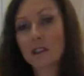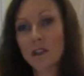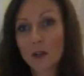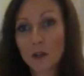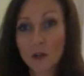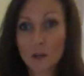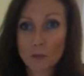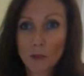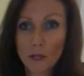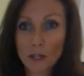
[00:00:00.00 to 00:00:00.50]

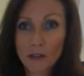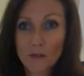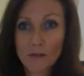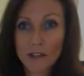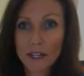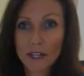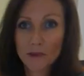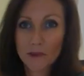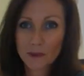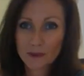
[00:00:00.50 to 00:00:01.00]
low body
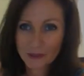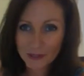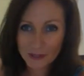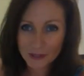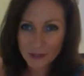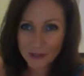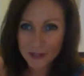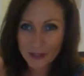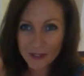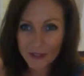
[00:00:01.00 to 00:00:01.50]
fat. We would
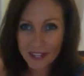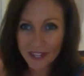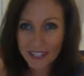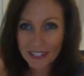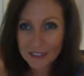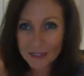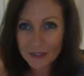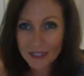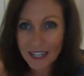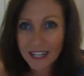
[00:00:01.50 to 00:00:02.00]
call that
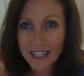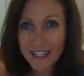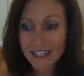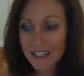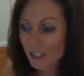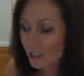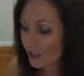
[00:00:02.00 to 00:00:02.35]
look a